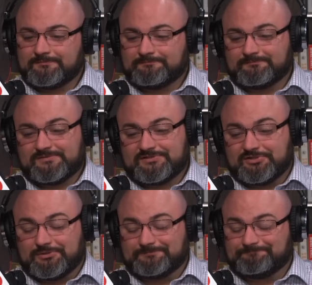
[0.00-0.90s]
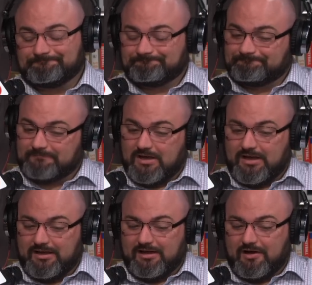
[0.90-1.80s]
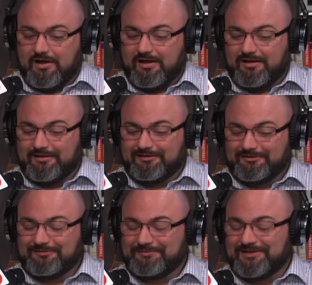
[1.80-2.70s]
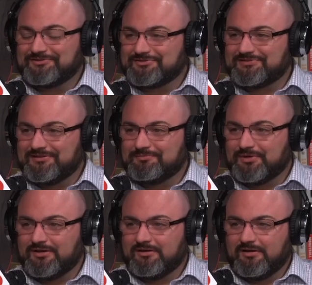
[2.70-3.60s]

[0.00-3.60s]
So it'll be interesting, but